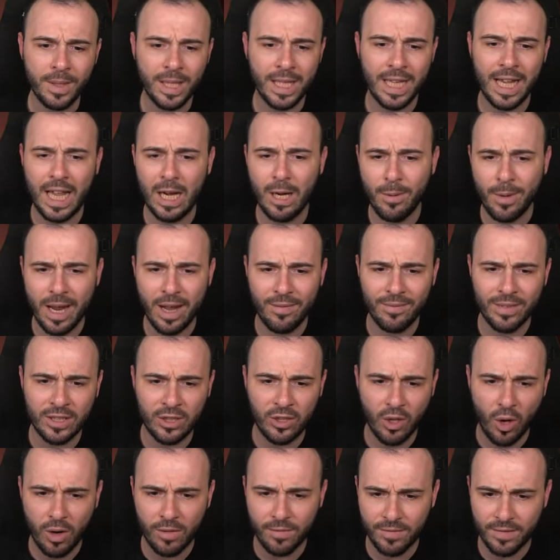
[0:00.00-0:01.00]
And we have
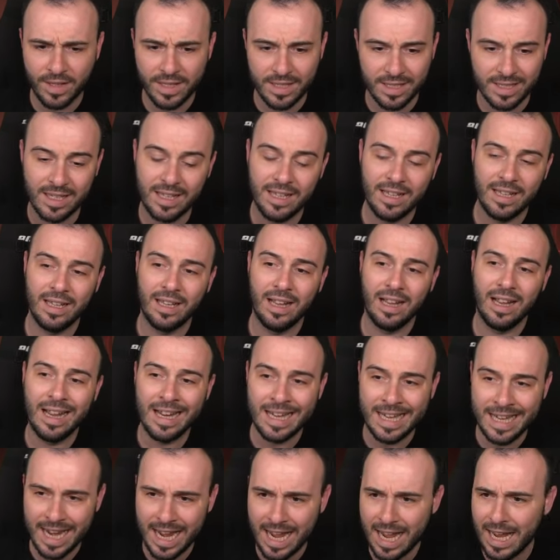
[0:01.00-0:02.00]
Adolphus,
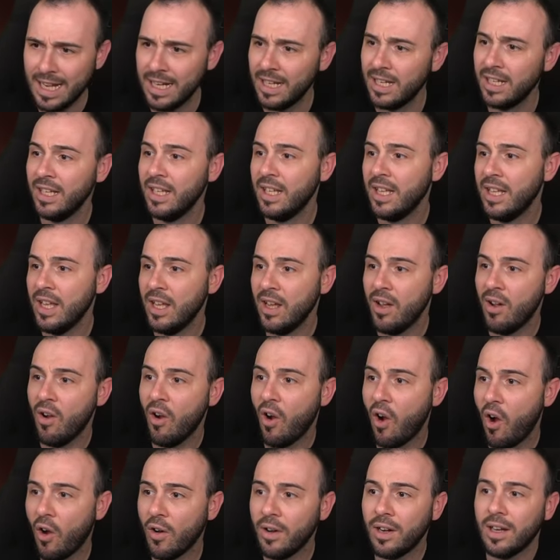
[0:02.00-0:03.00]
again,
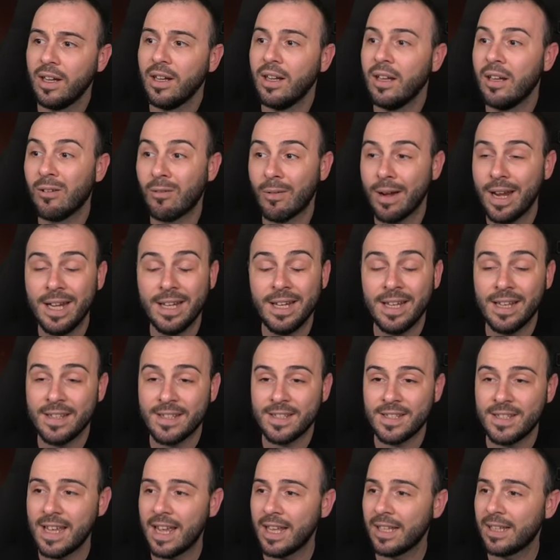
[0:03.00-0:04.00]
on a Radiant
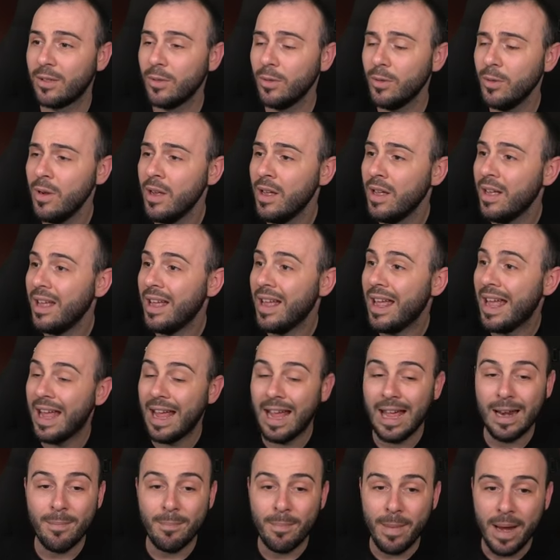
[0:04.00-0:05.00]
set too.
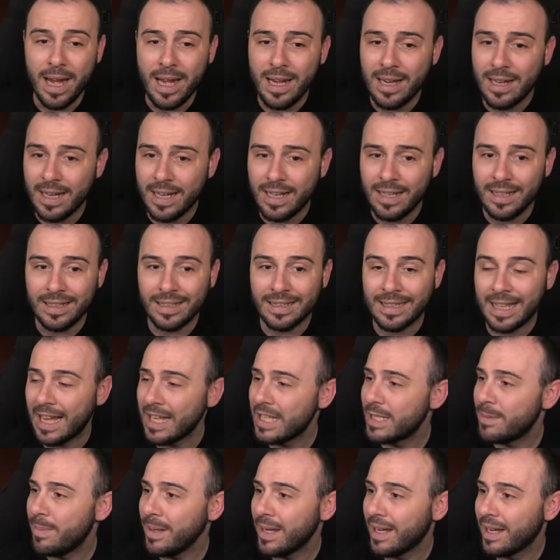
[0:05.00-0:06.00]
And mainly,
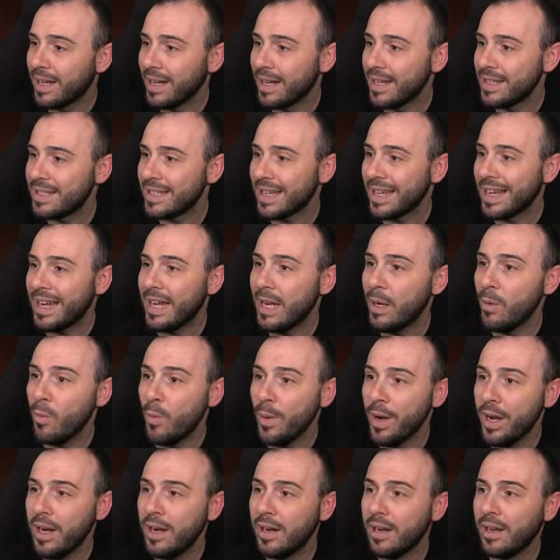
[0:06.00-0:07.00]
that's because he
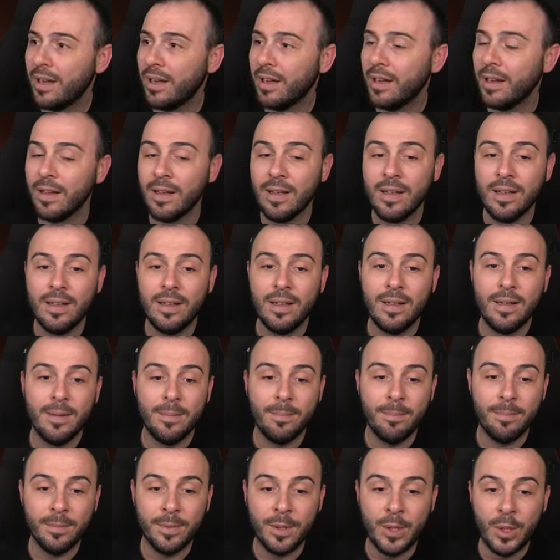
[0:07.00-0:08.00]
will uh,
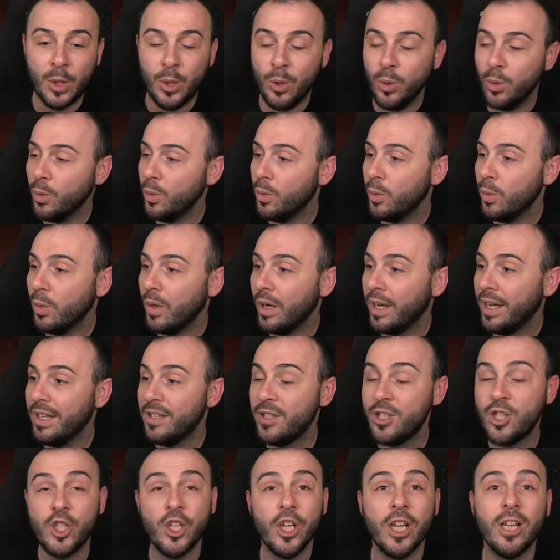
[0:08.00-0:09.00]
do his
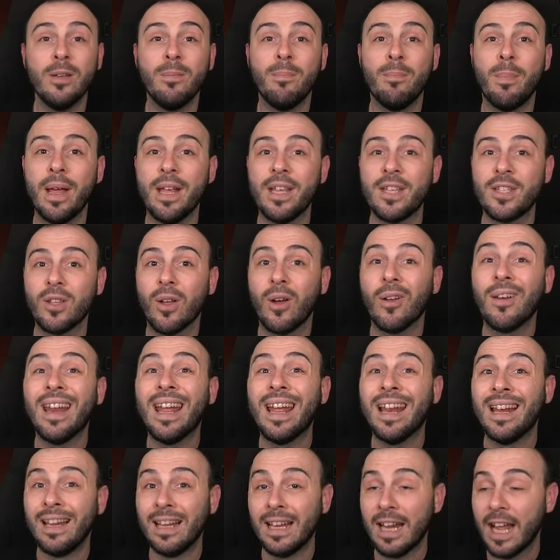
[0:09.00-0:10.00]
shield based on
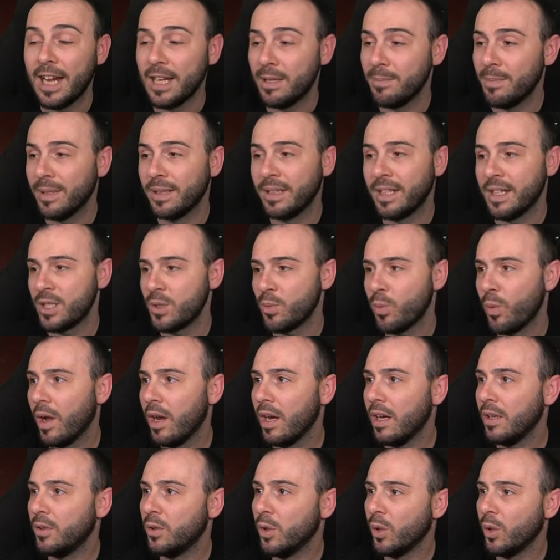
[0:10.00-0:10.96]
Enlightenment as well.